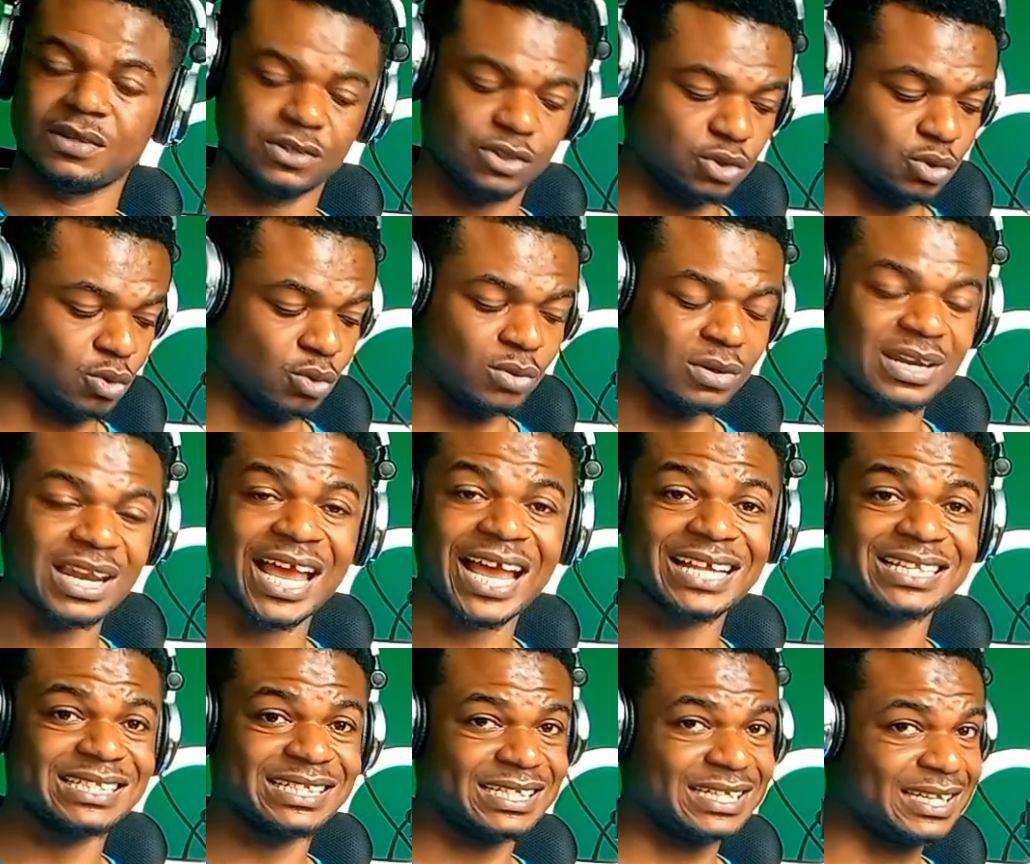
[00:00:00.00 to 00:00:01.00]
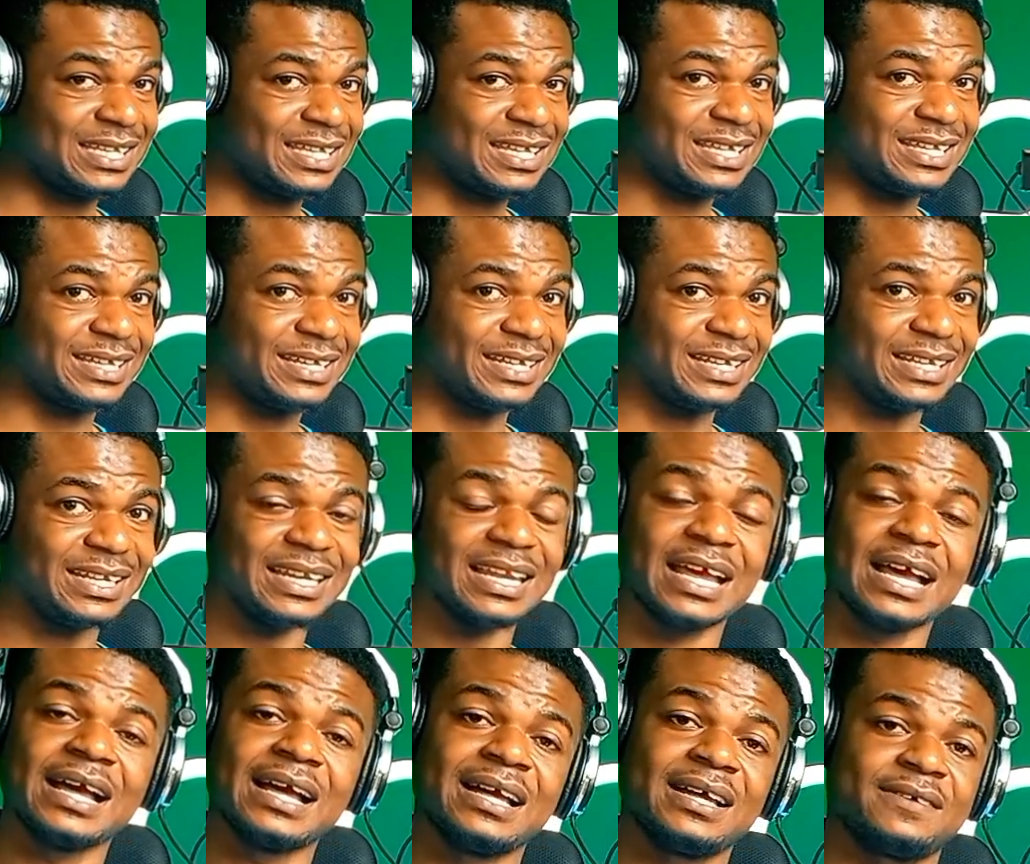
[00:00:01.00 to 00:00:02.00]
So la T
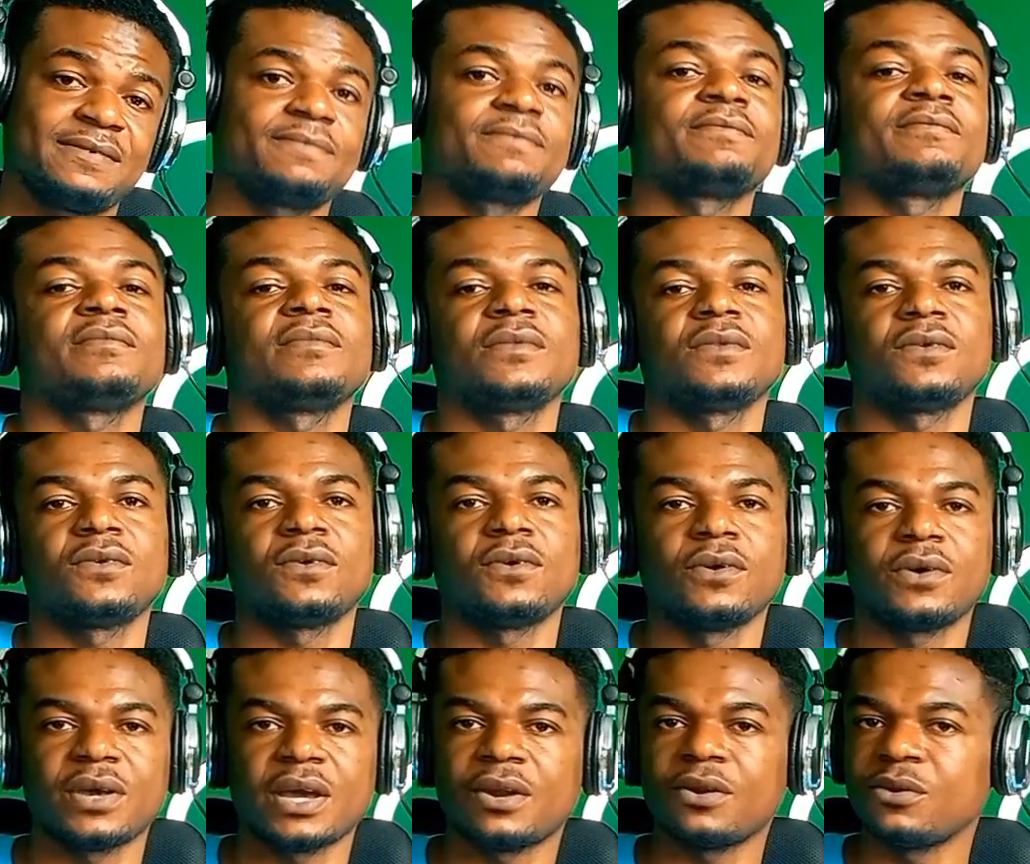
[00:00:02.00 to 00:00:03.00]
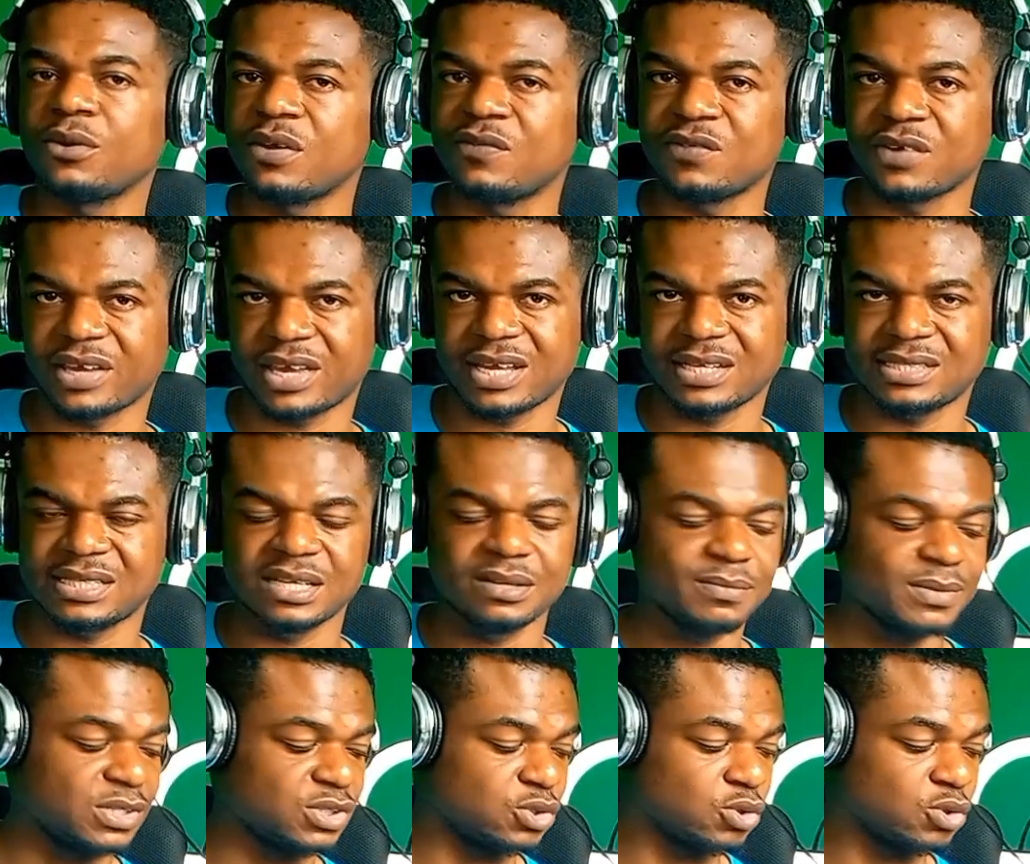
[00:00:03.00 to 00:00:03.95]
la. Okay, I don't know if you're getting me.